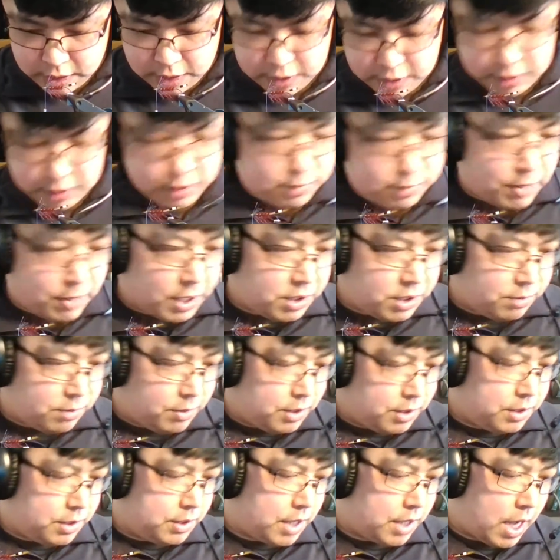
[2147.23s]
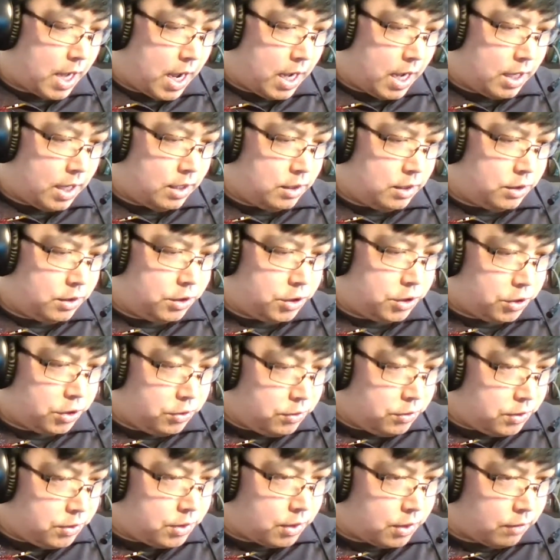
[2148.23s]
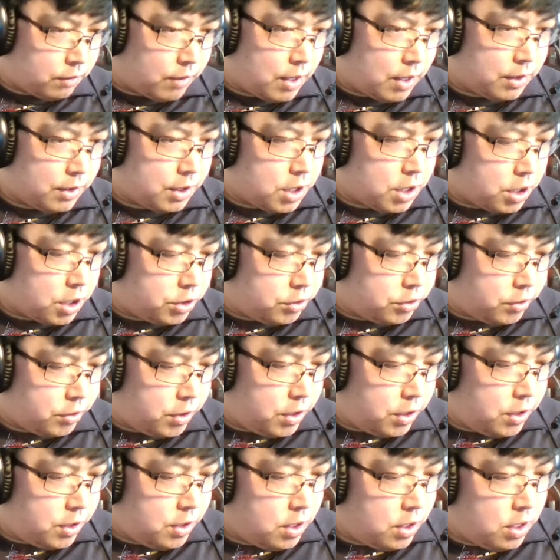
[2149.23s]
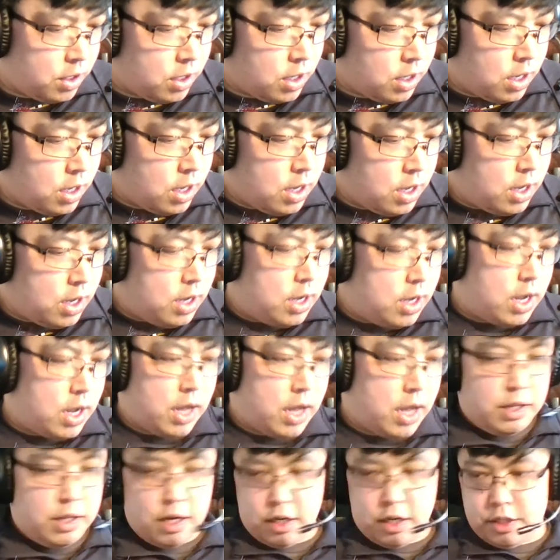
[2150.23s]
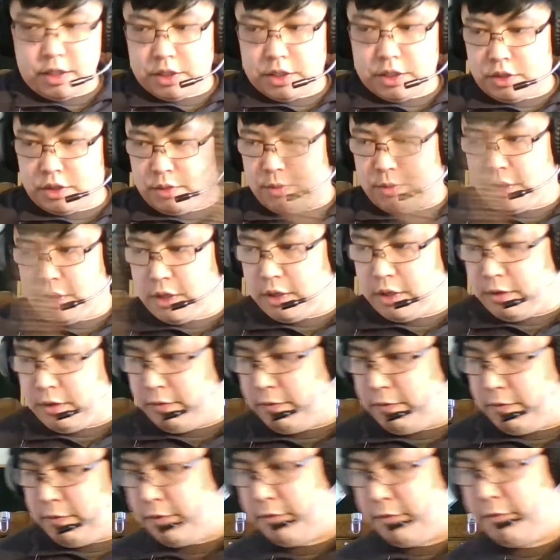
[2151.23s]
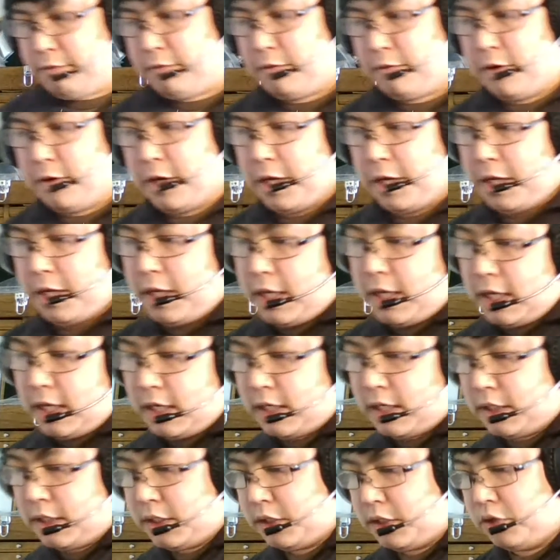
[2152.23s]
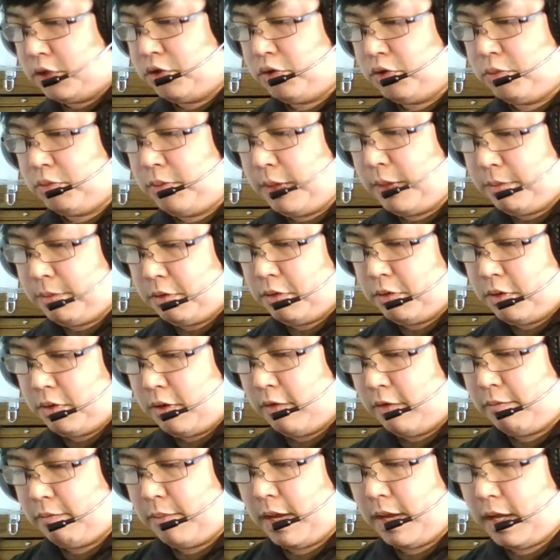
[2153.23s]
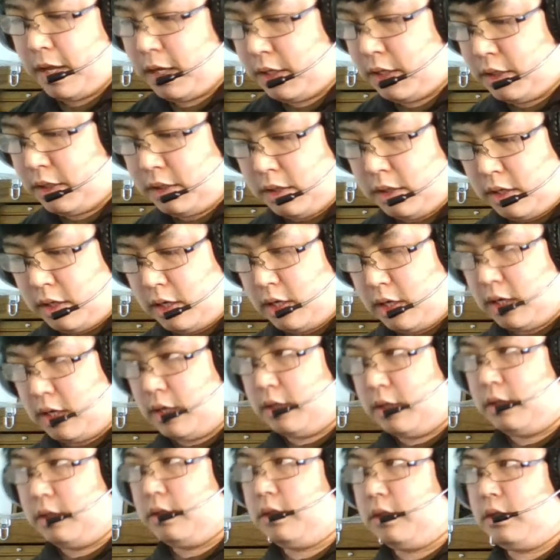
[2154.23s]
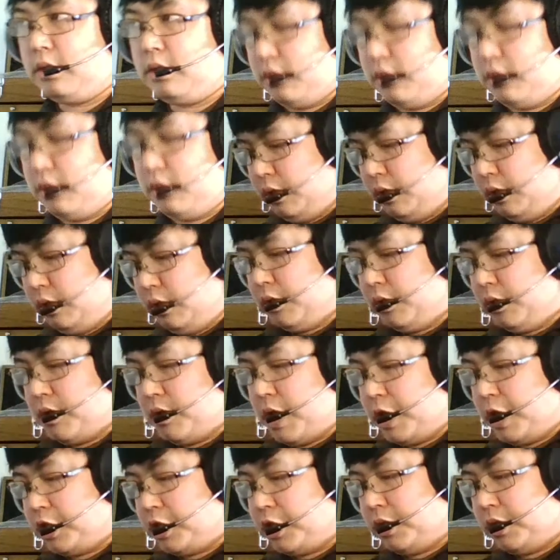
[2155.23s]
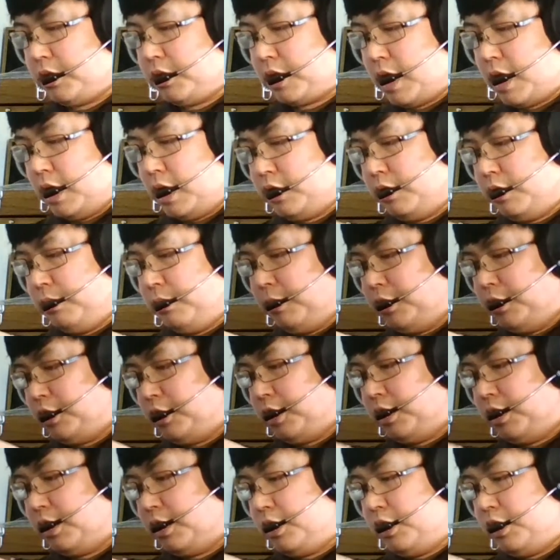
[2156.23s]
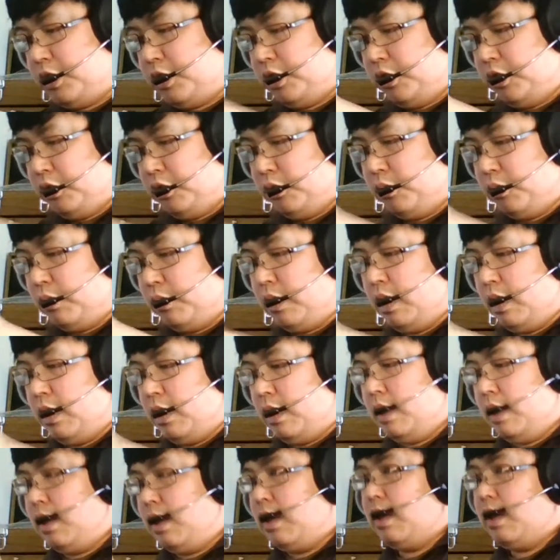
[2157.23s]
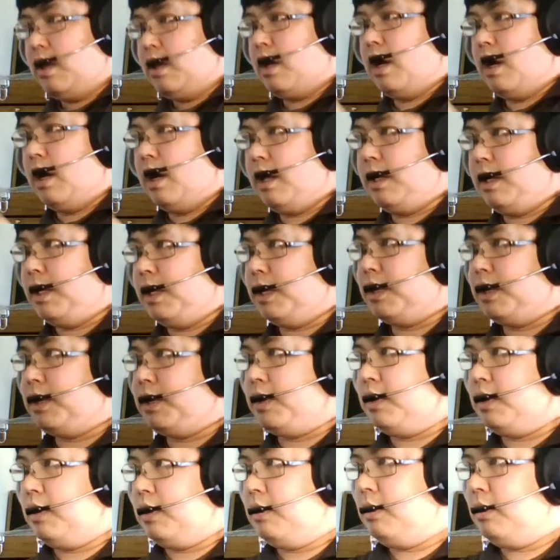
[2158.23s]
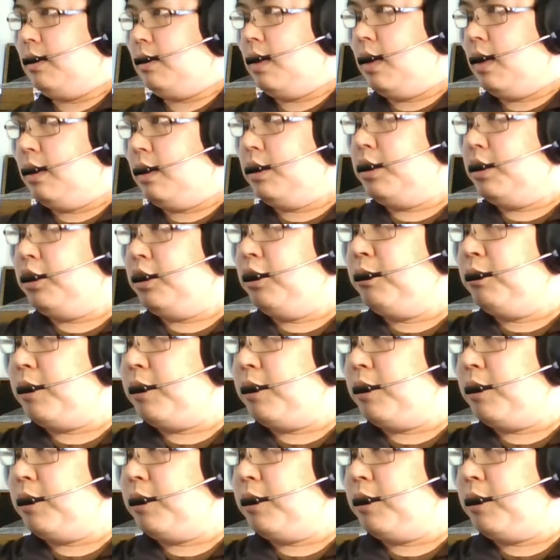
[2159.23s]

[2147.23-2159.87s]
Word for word: specimens at zoos around the country, and they are distributed for free to people who have made donations or contributions to these zoo